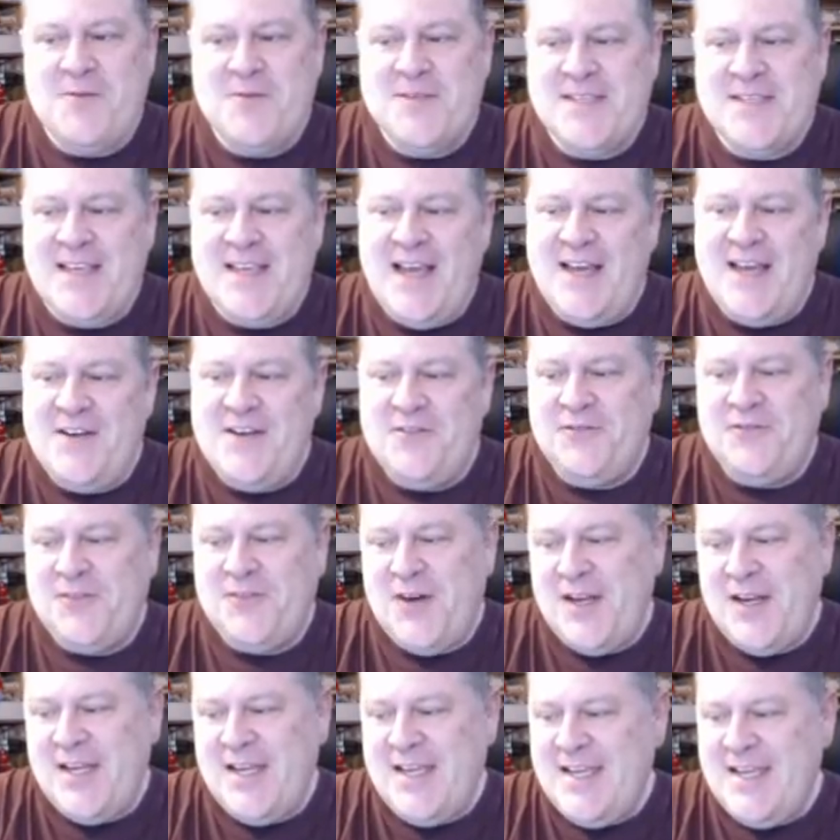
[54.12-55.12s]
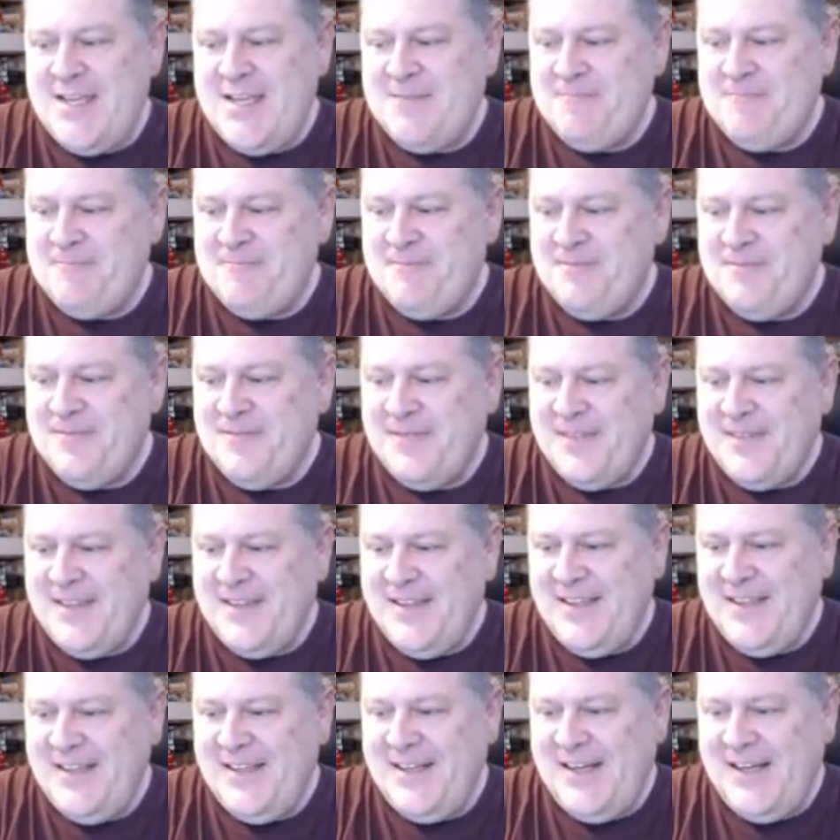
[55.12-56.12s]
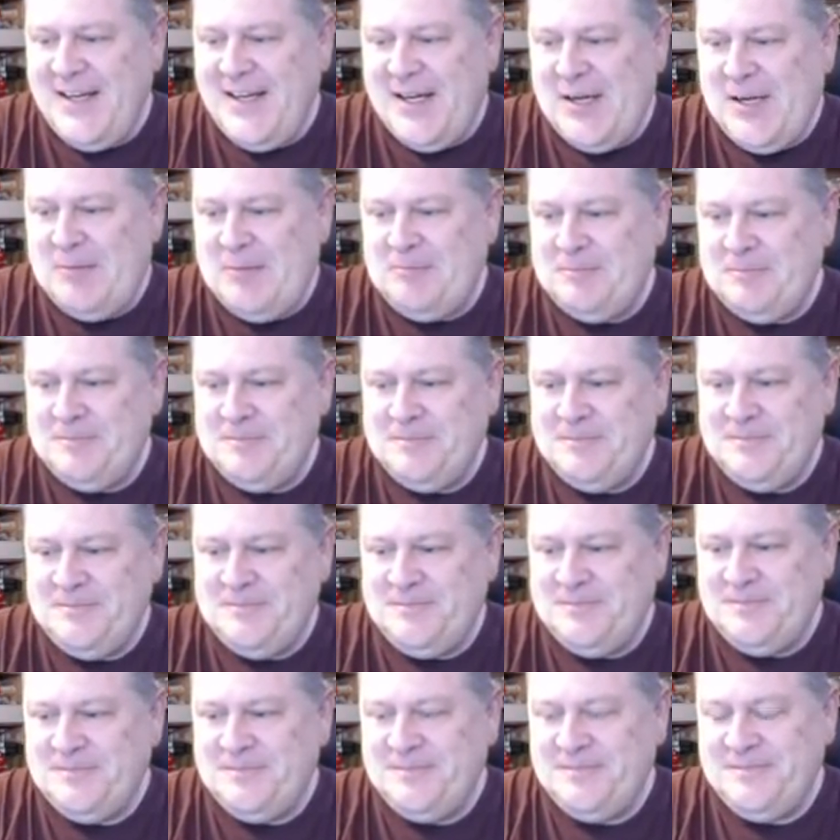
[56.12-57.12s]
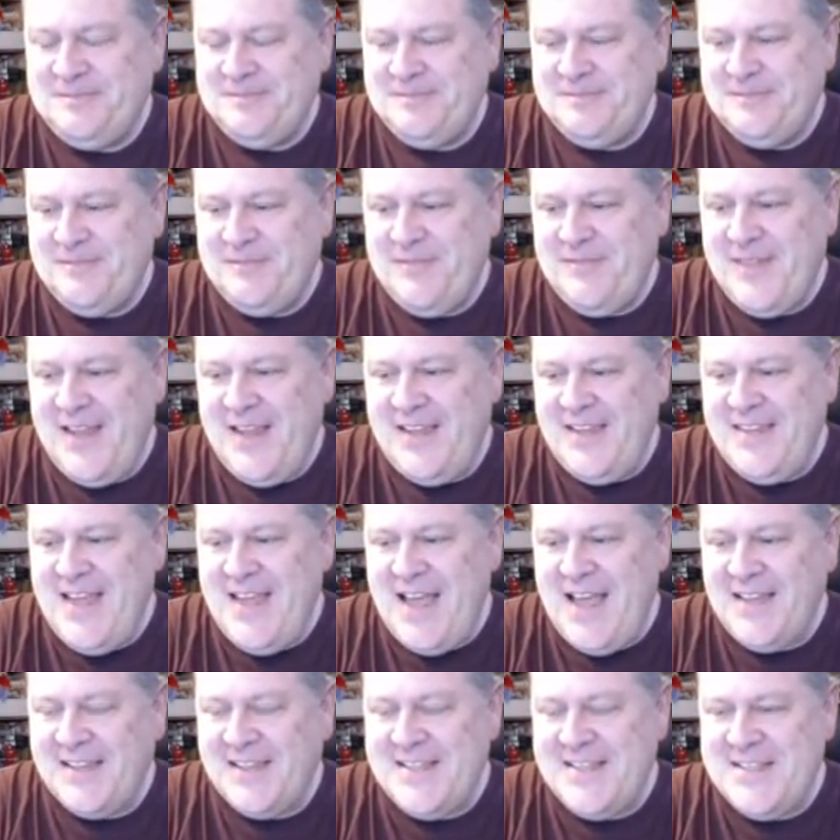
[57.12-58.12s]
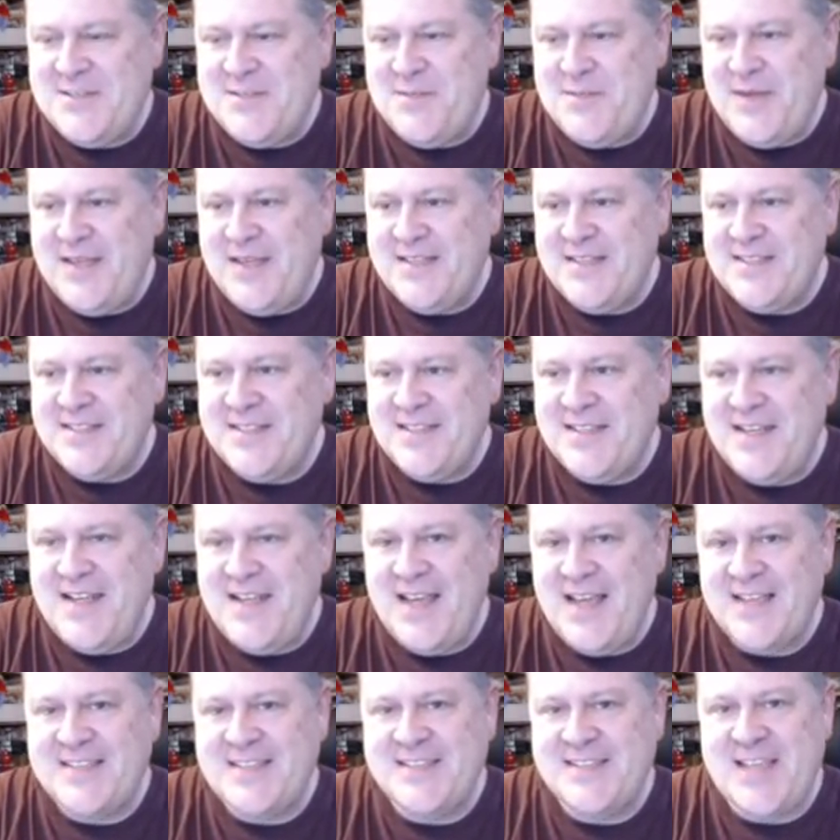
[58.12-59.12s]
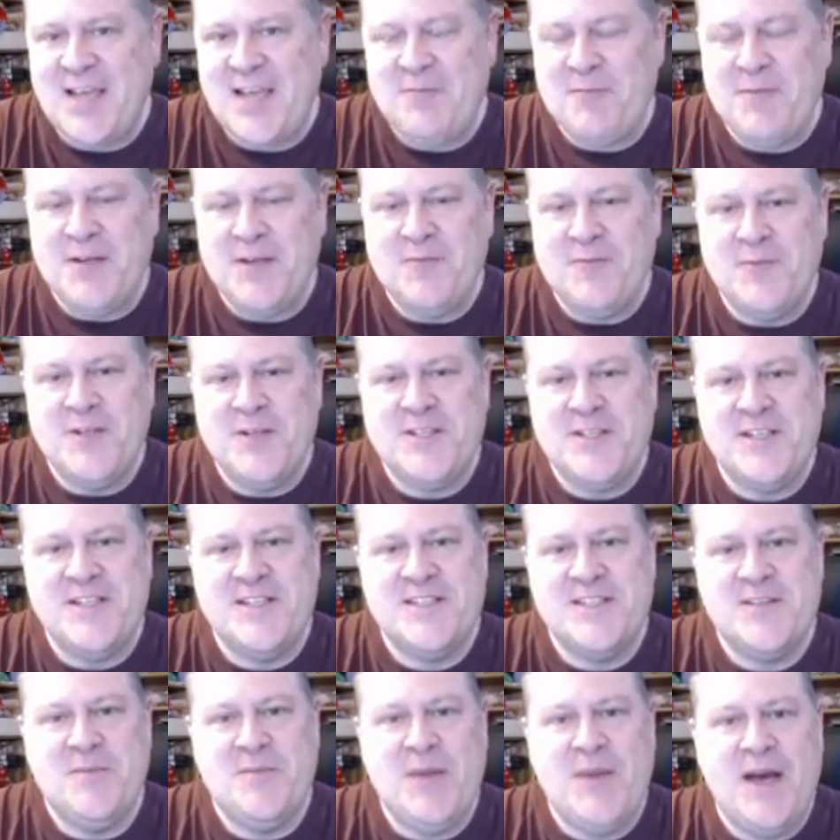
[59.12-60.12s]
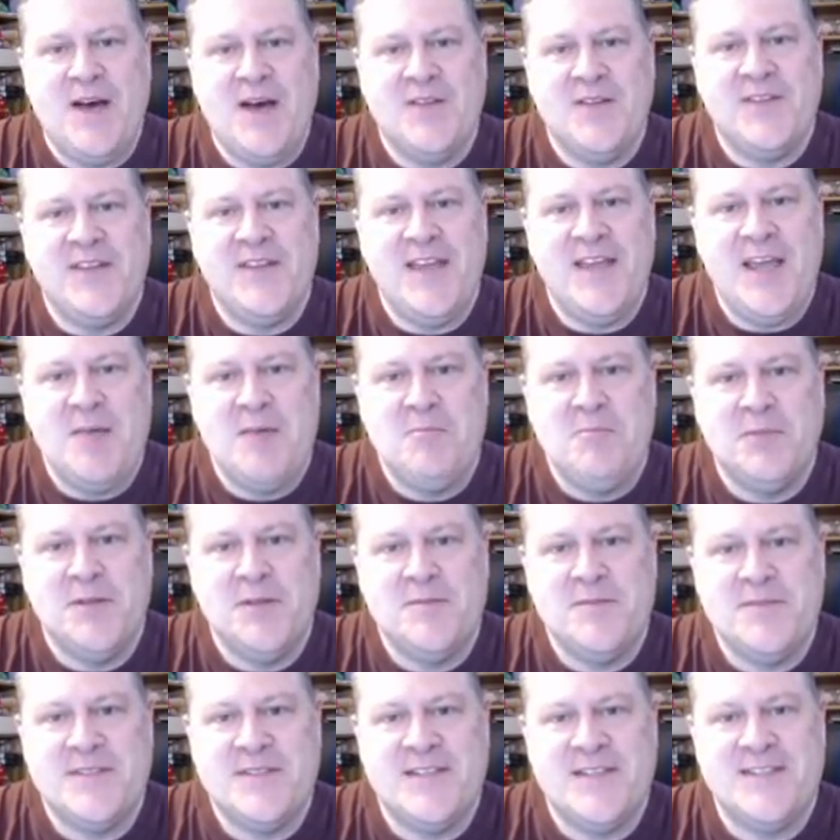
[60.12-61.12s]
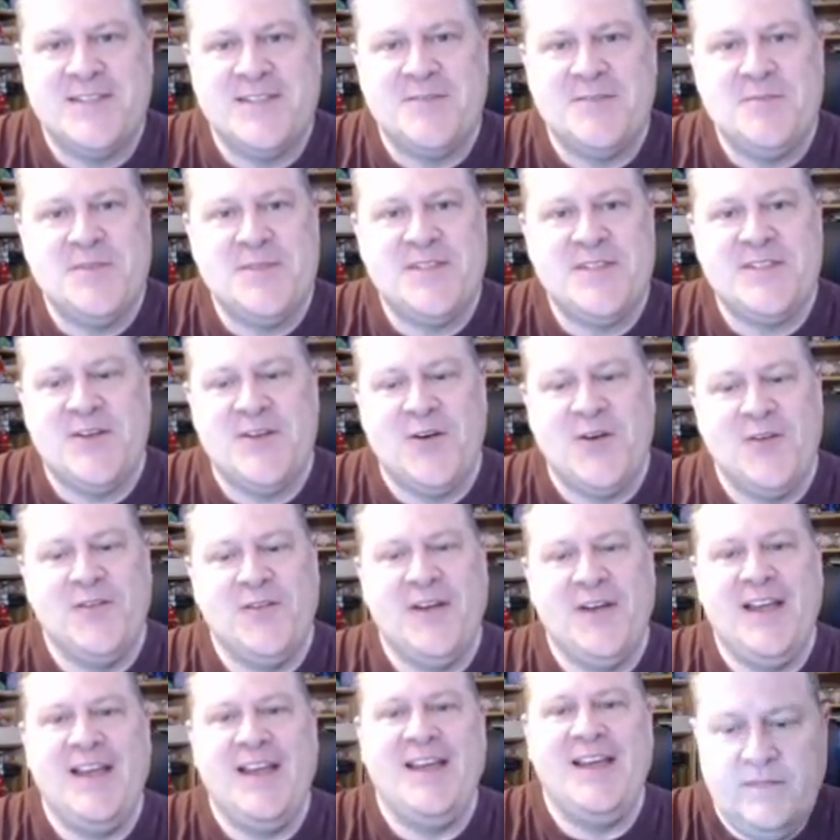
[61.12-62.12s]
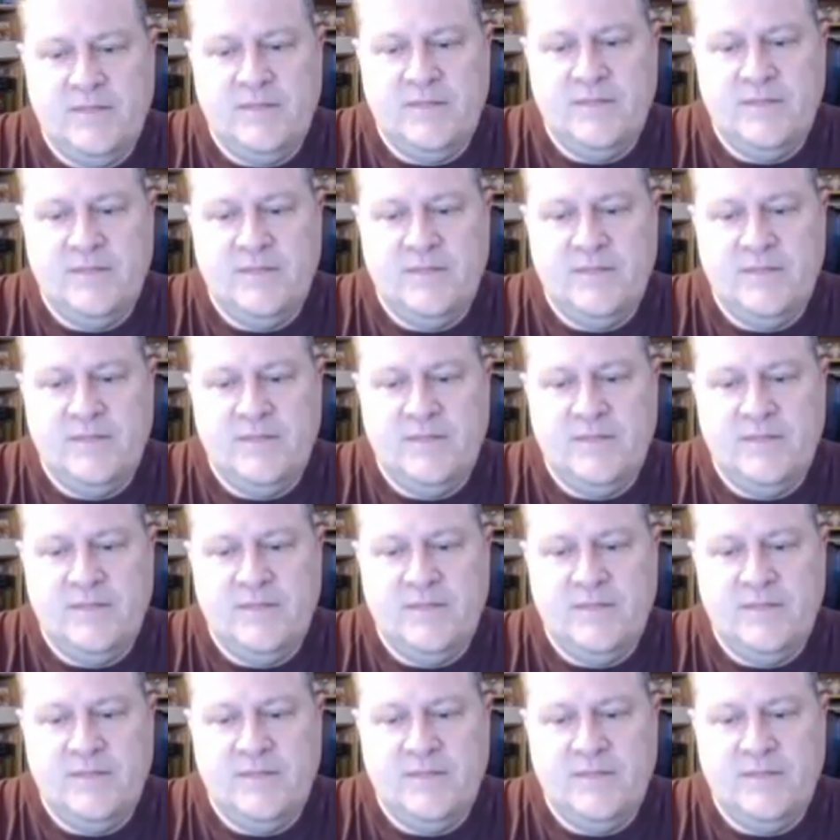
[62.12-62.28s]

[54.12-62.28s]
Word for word: was kind of funny. Um, and that leads me into the next segment, which is about the emblem system survey.